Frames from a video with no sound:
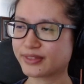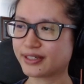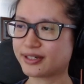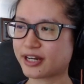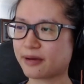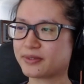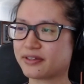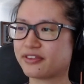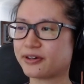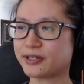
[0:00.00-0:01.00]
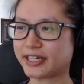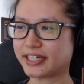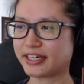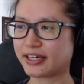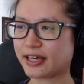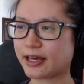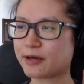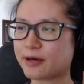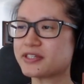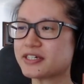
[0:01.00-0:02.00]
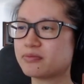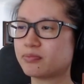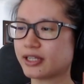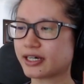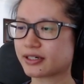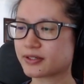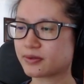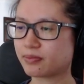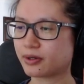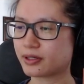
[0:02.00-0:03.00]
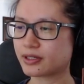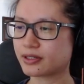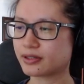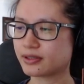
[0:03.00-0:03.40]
Chapter 30, Empty Black Spot.